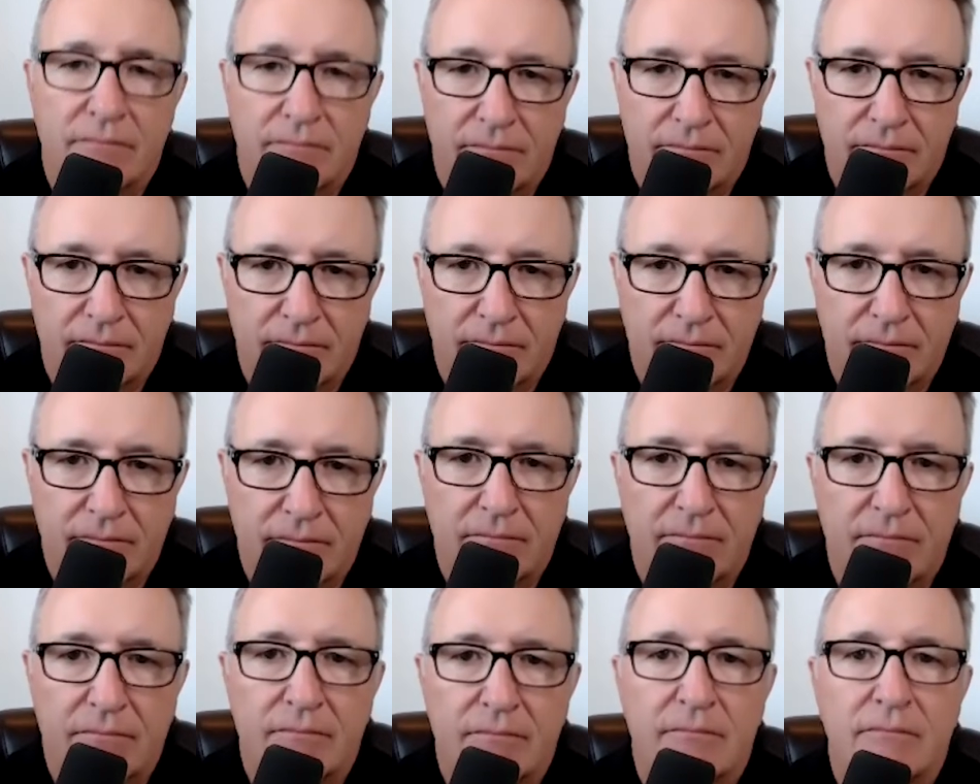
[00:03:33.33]

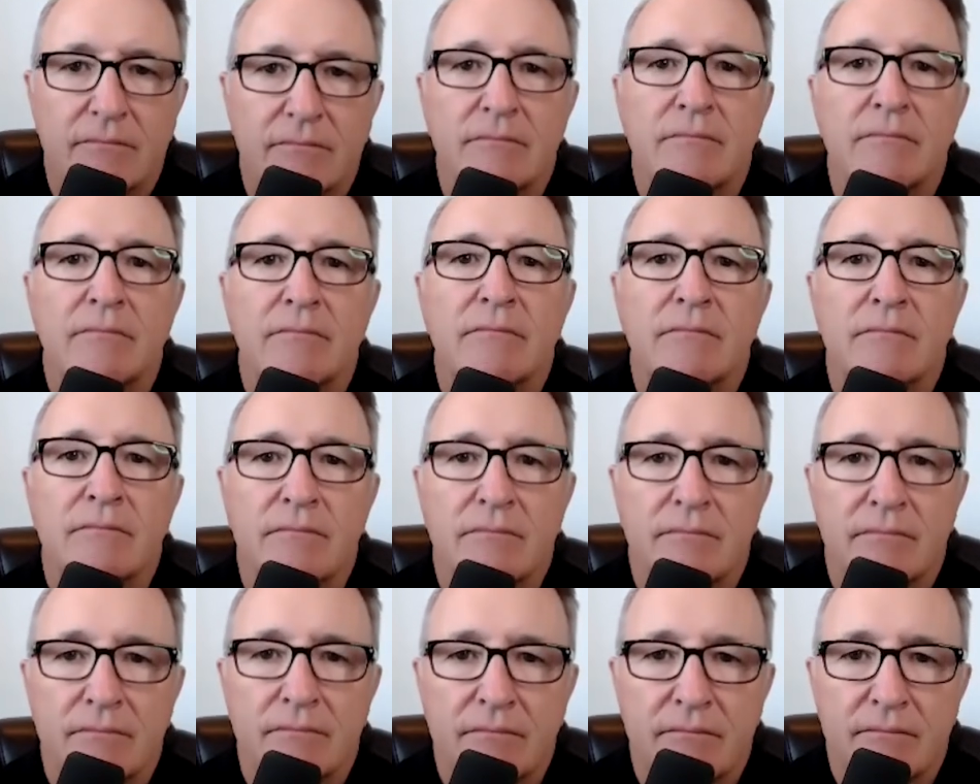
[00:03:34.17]

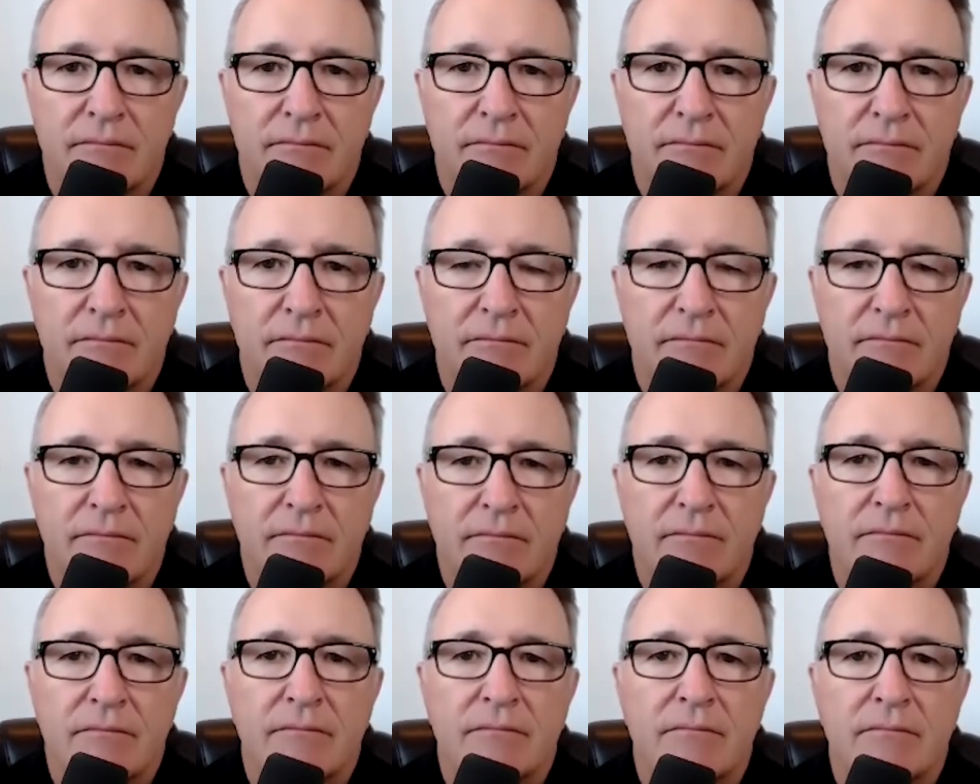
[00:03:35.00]

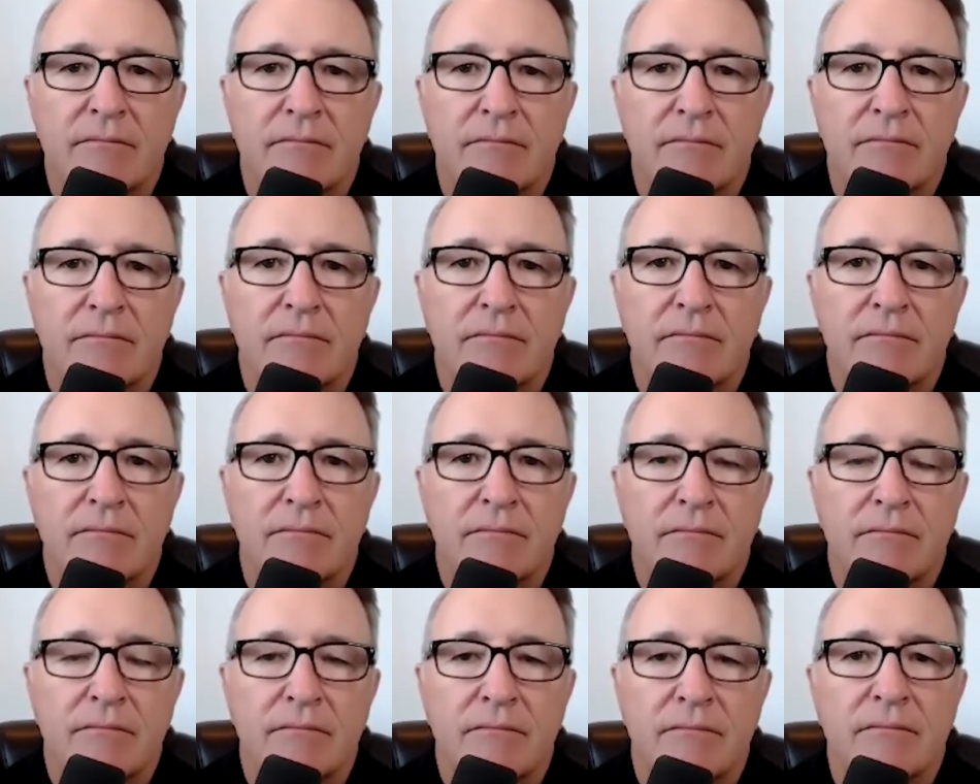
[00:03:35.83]

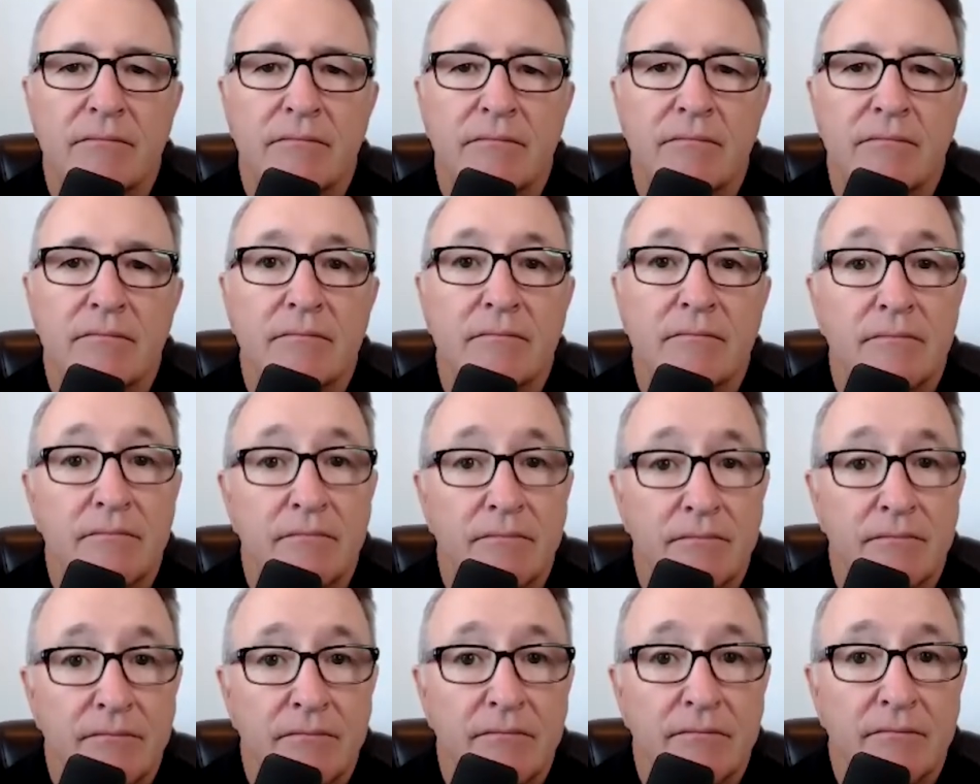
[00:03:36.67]

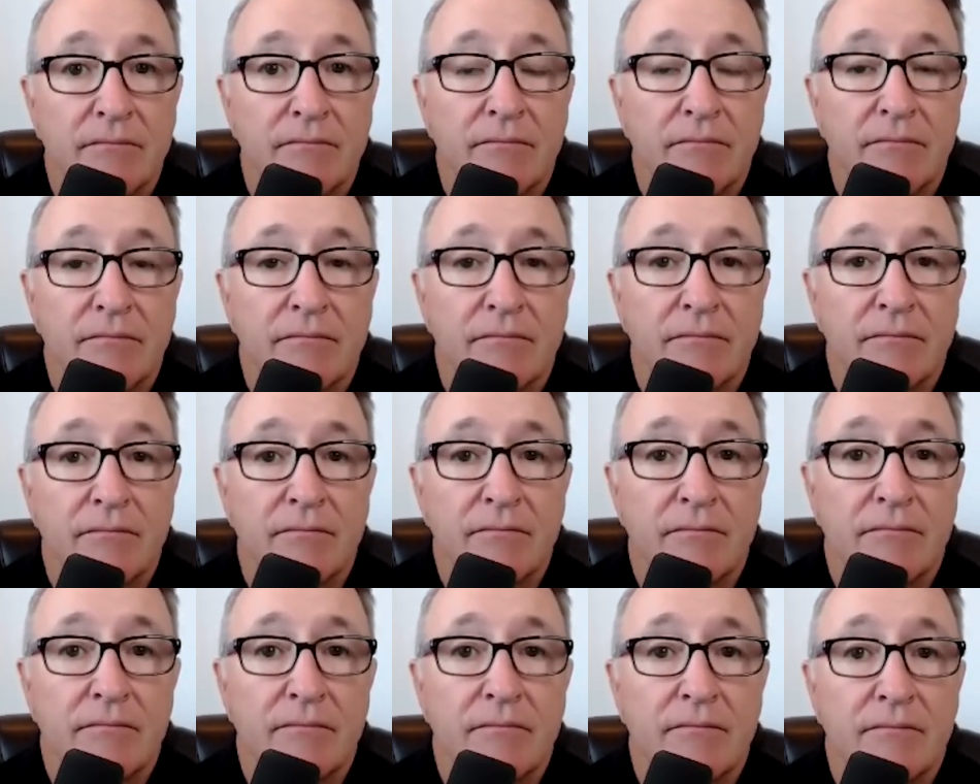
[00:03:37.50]

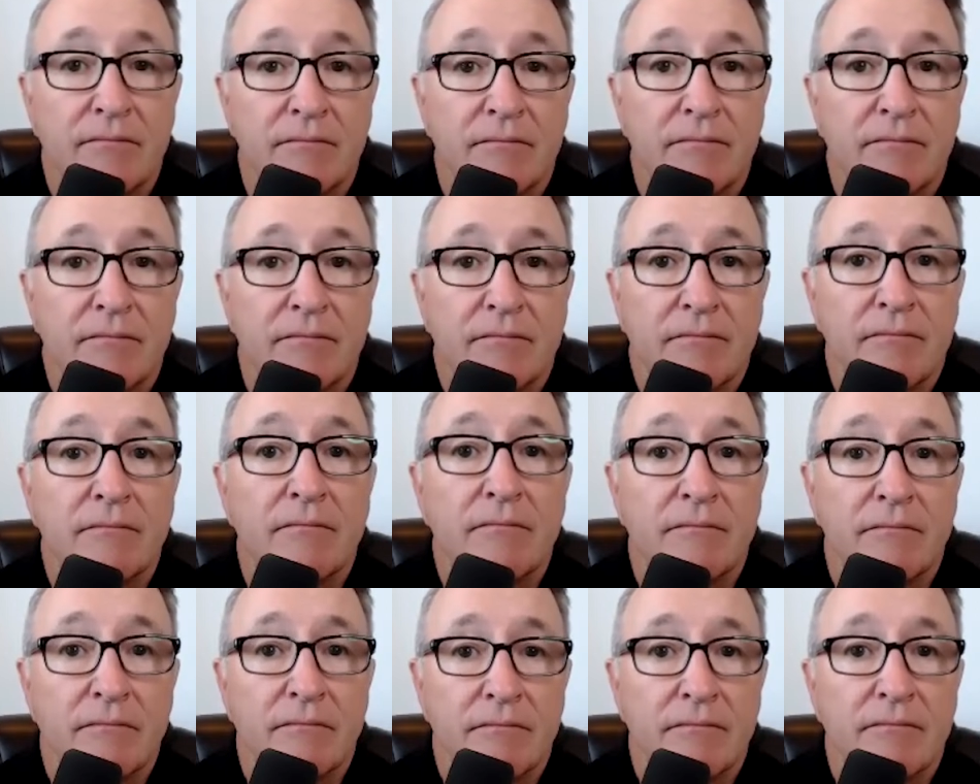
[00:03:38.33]

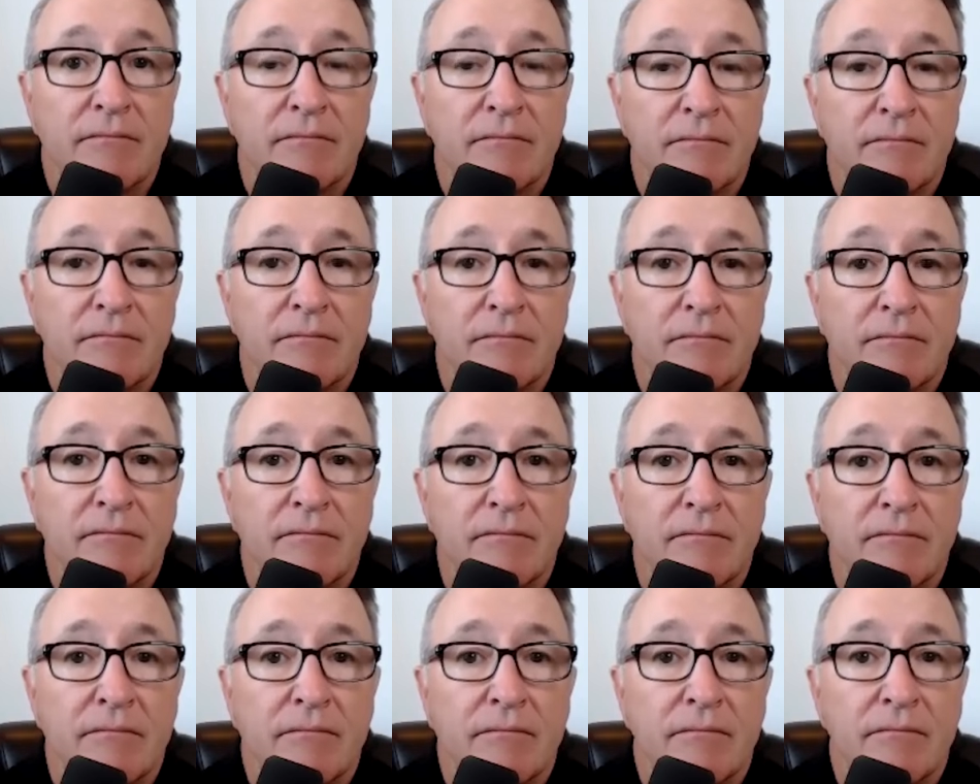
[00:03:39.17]

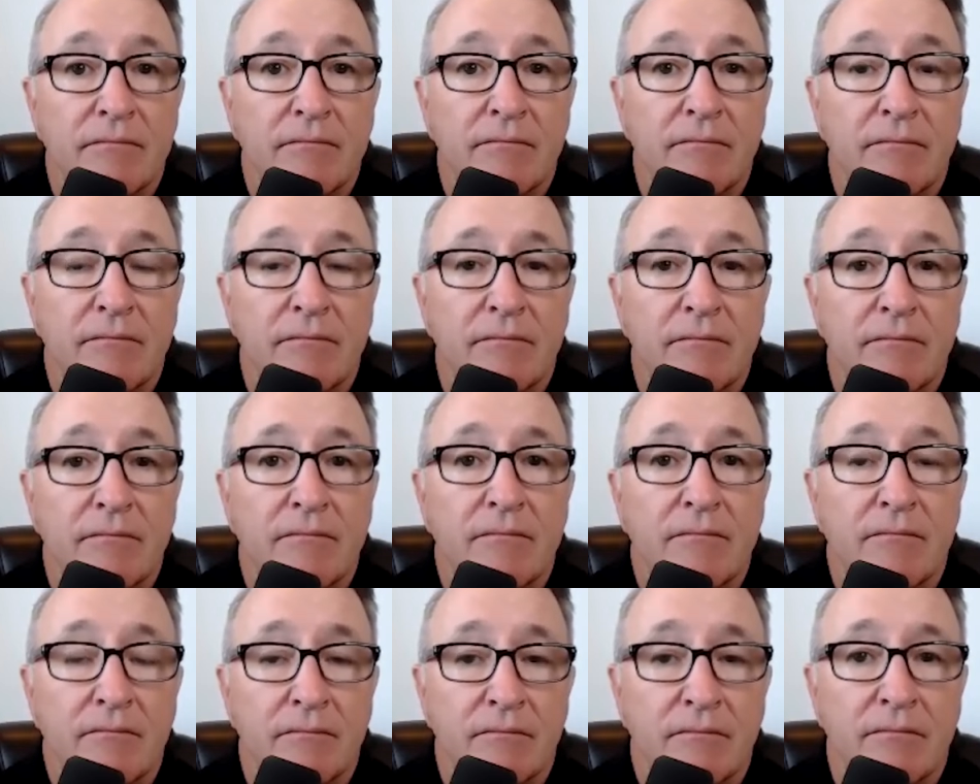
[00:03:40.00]

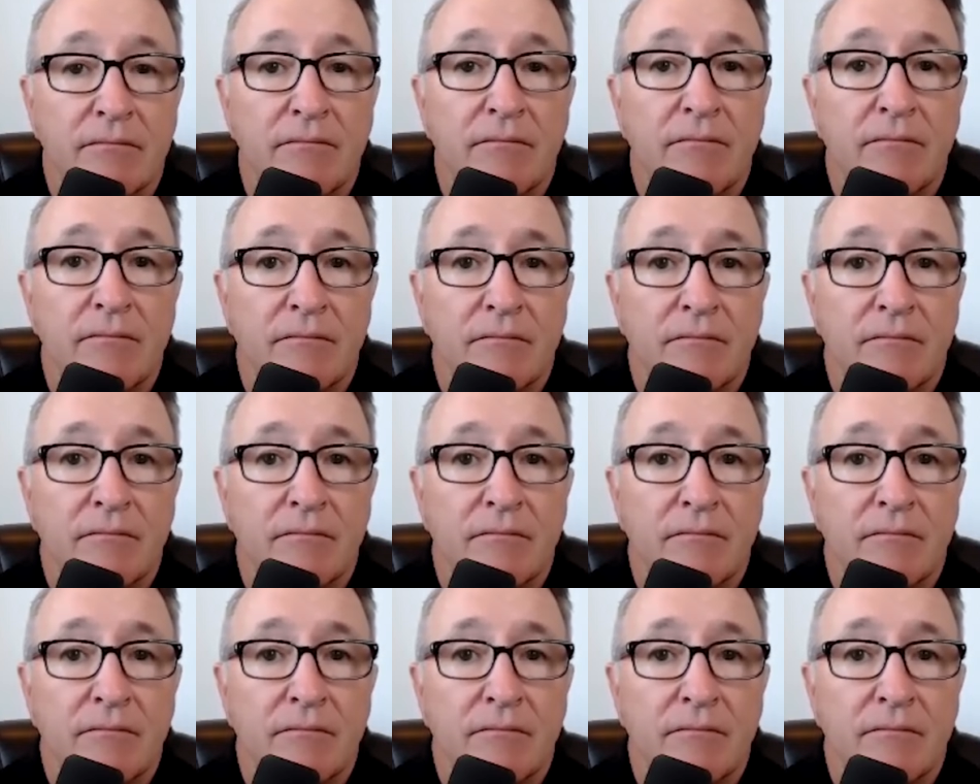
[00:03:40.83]
No words are spoken by the person on screen.